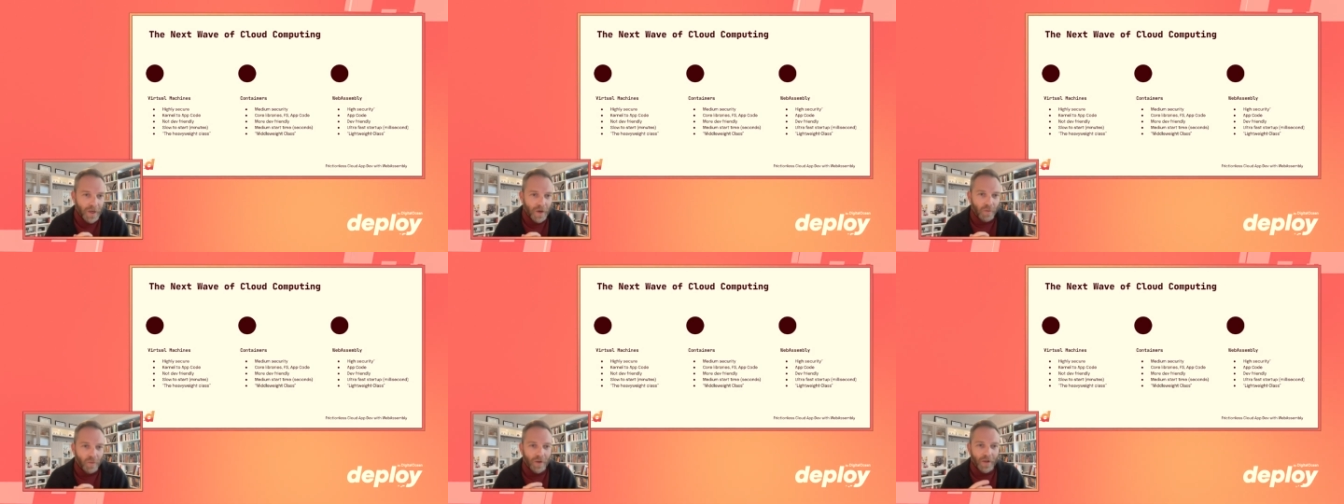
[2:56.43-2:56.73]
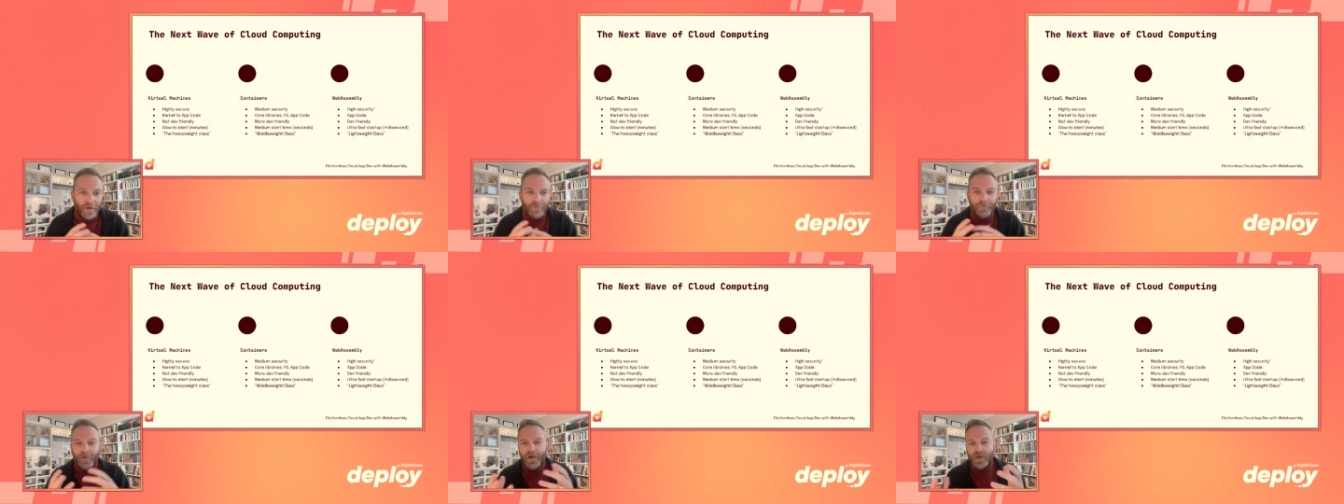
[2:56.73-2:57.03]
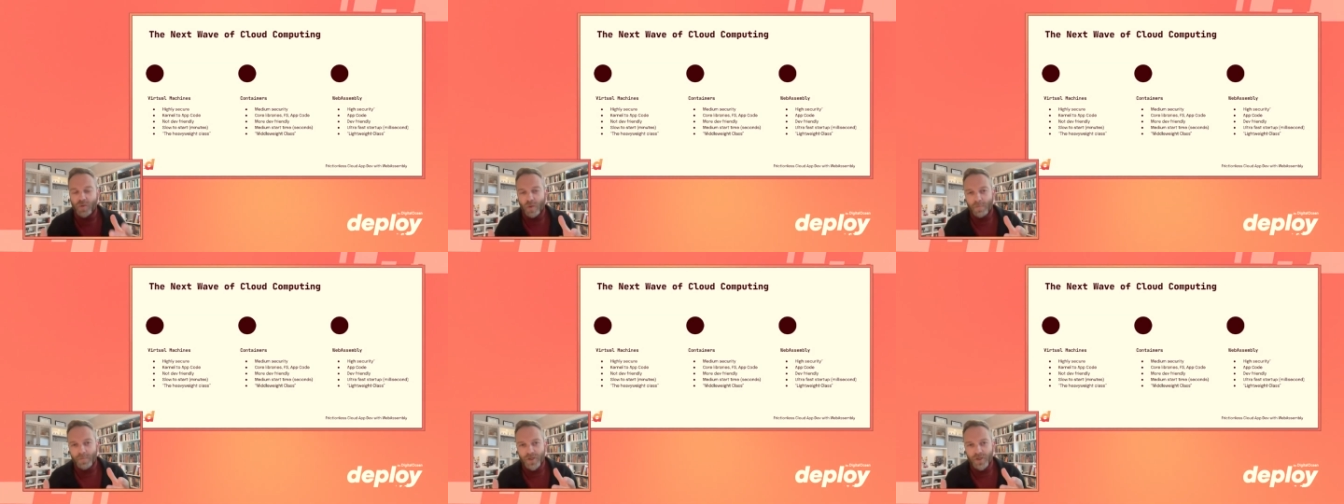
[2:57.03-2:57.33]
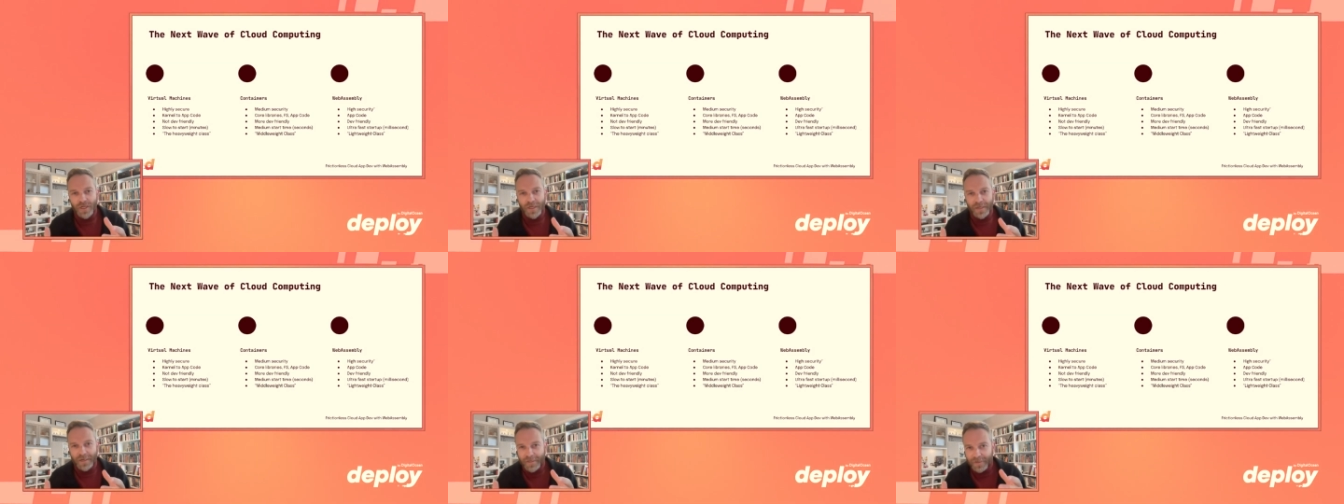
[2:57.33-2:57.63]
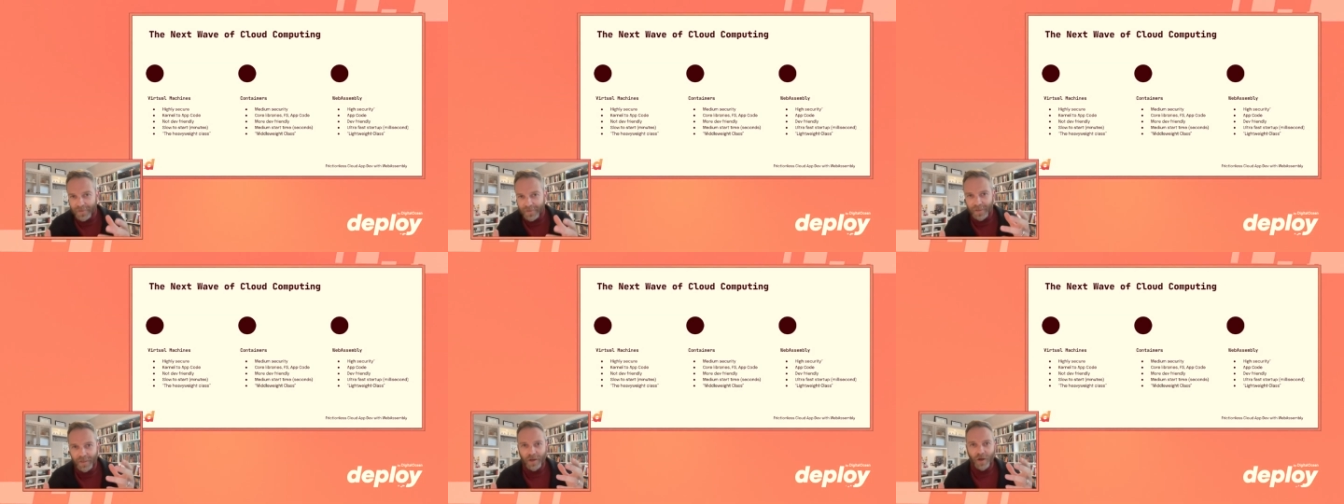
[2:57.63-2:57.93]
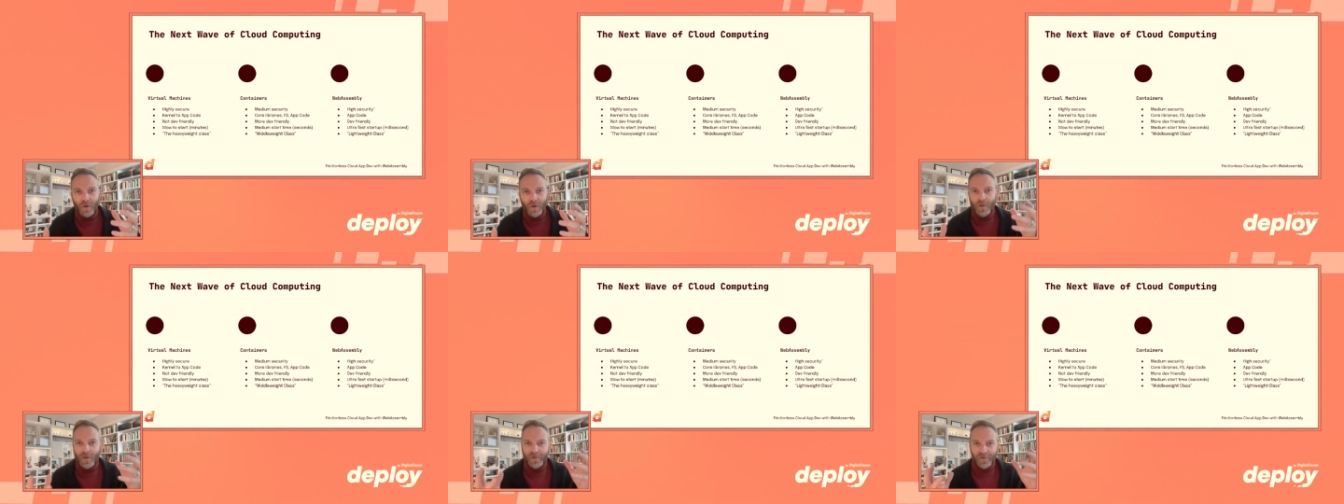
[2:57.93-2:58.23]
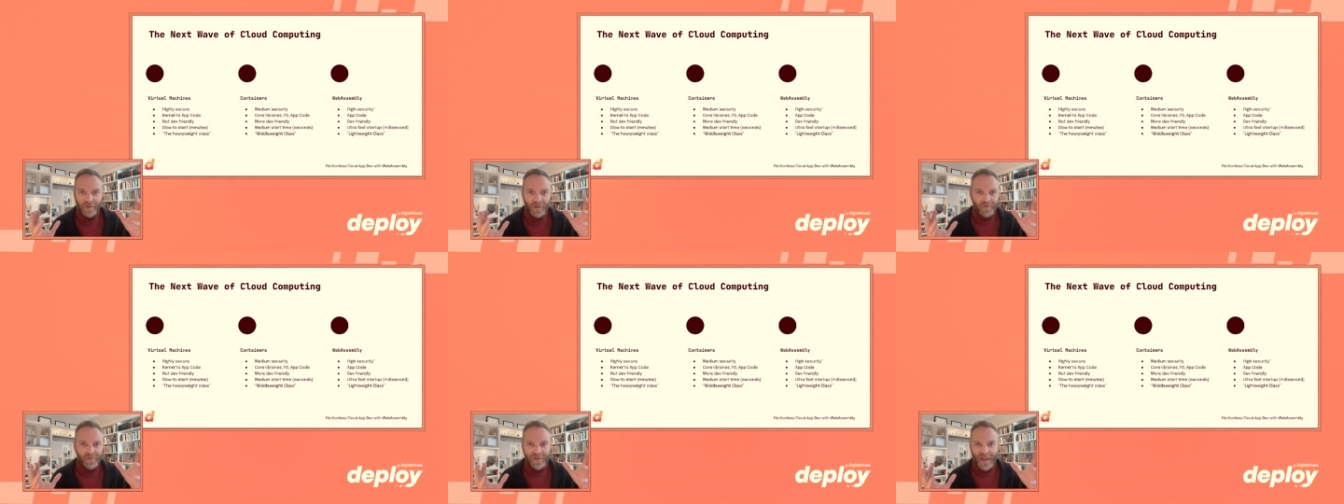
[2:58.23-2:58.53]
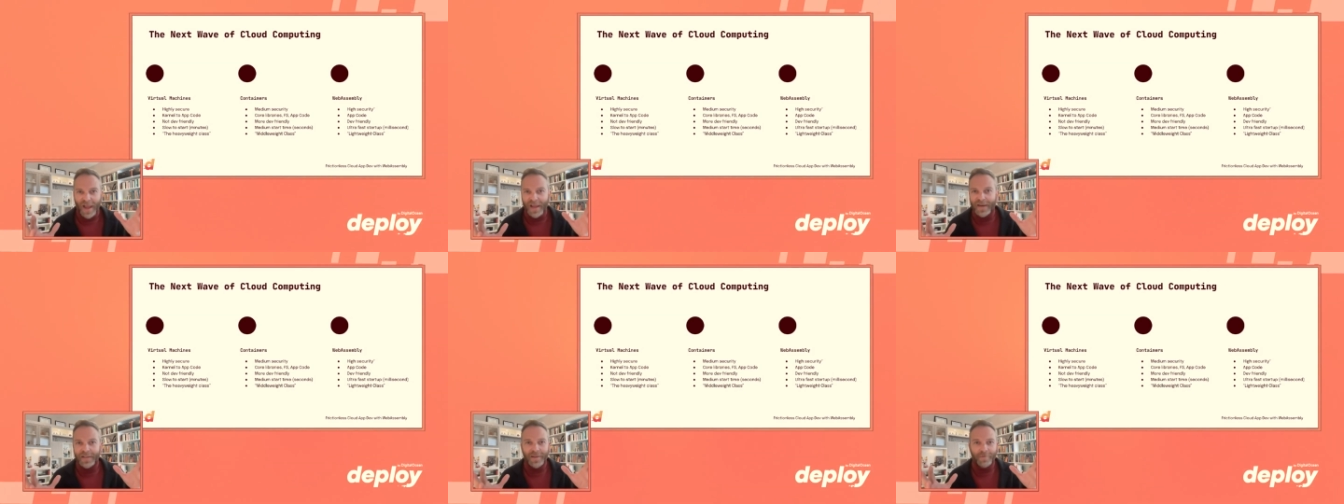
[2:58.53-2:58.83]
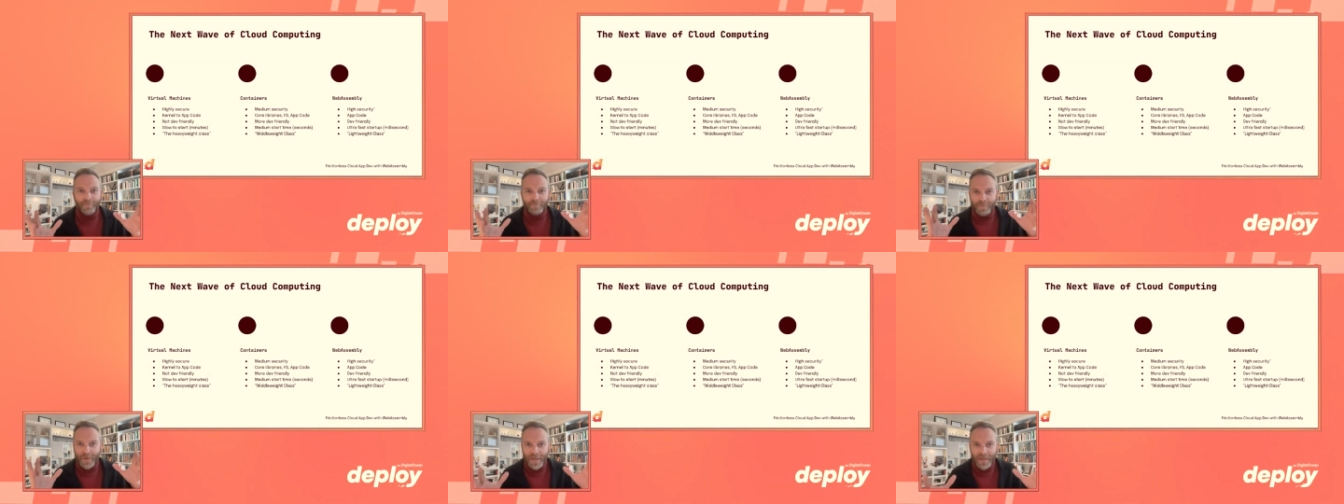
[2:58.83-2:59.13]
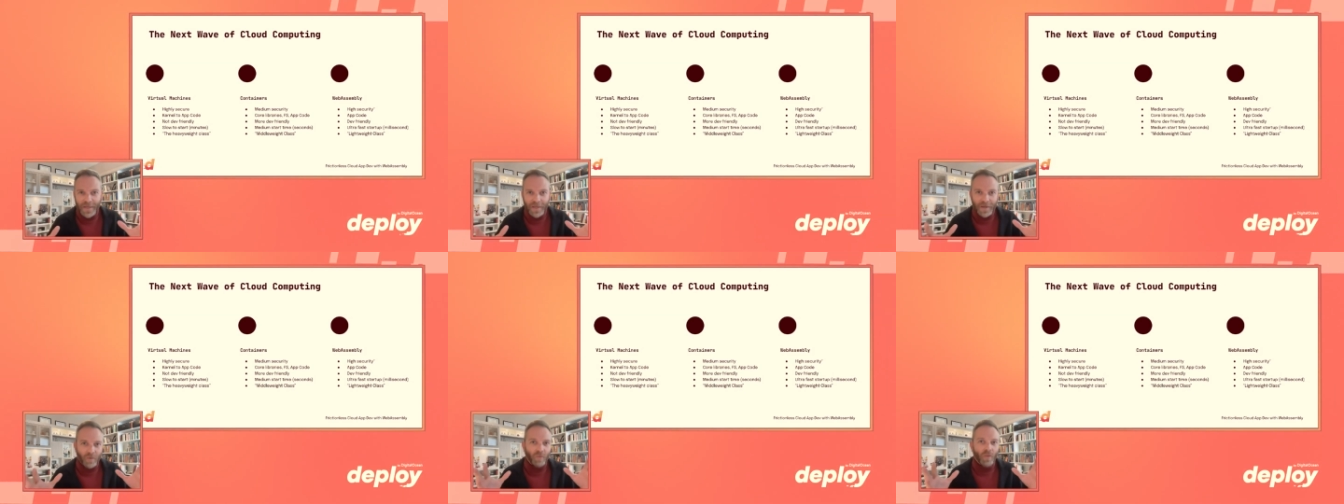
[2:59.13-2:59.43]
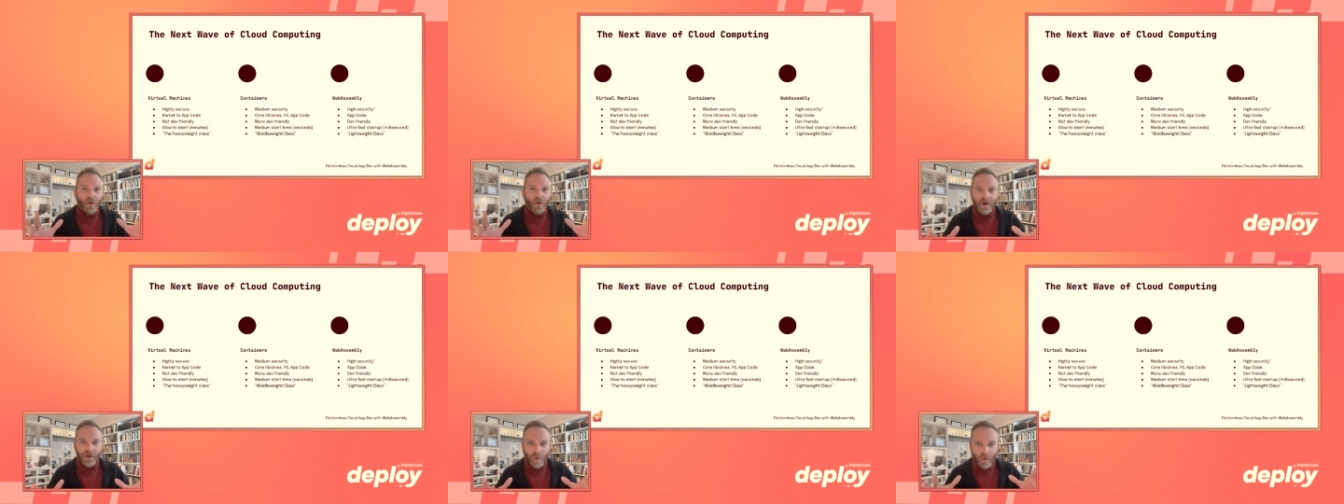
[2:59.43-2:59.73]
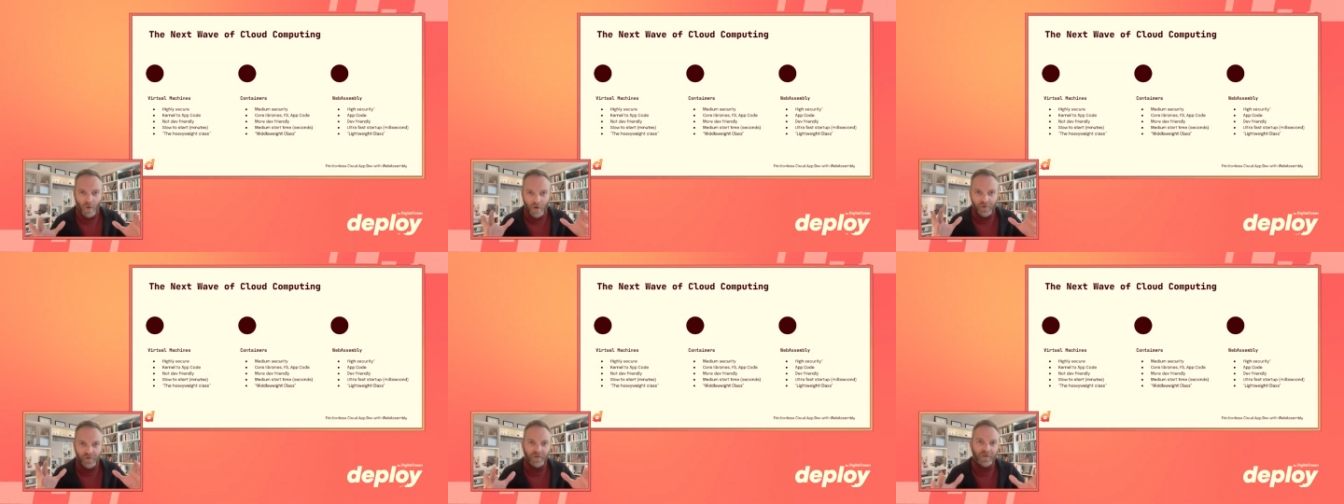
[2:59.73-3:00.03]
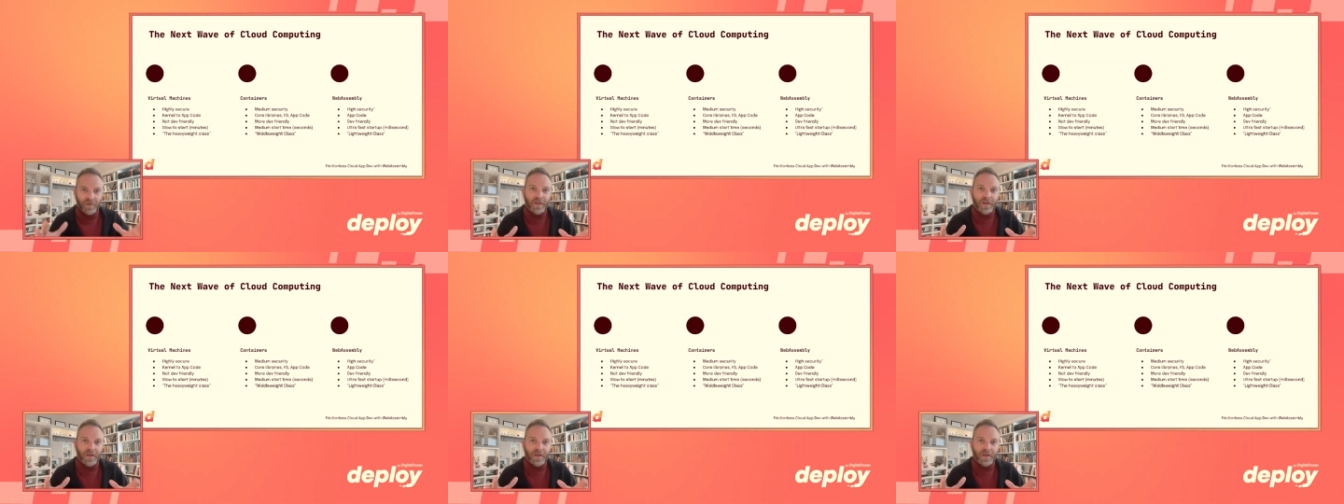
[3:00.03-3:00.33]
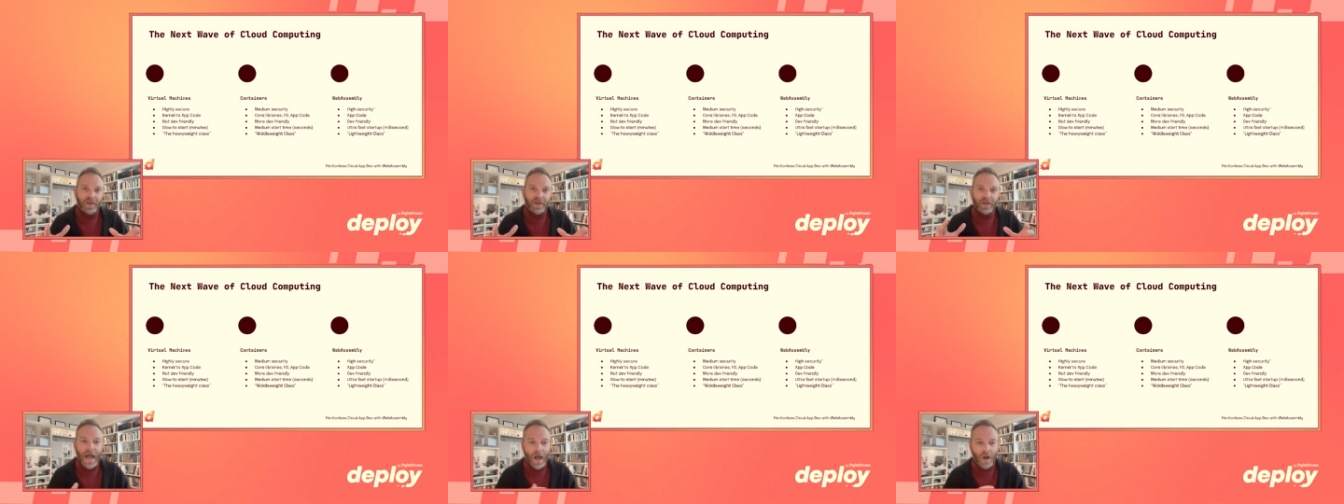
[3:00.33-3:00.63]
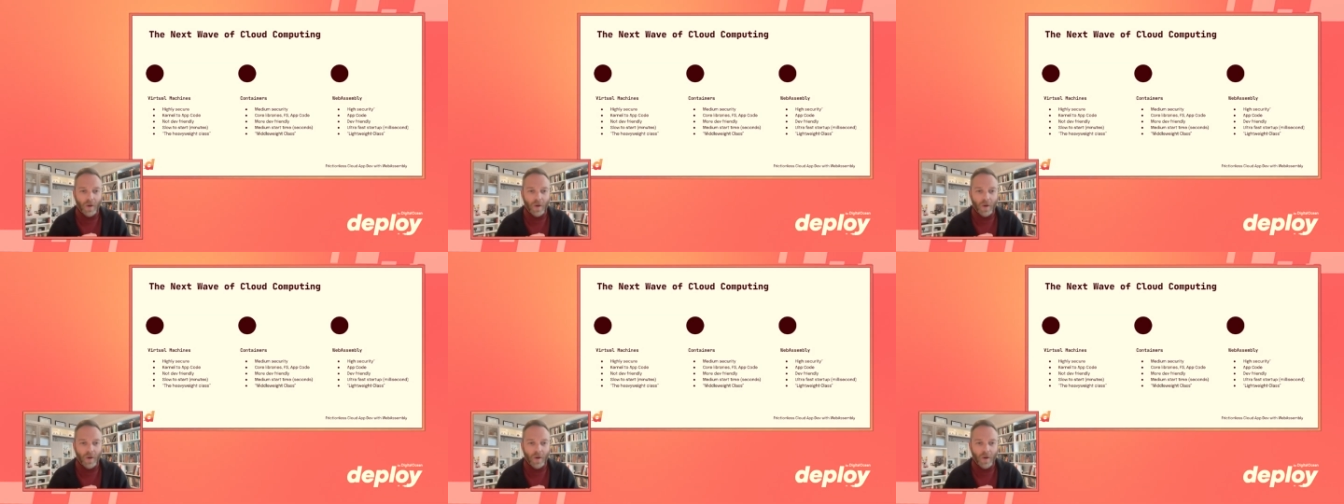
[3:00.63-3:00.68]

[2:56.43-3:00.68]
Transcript: Well, a virtual machine, you know, is, is kind of the big workhorse of the cloud,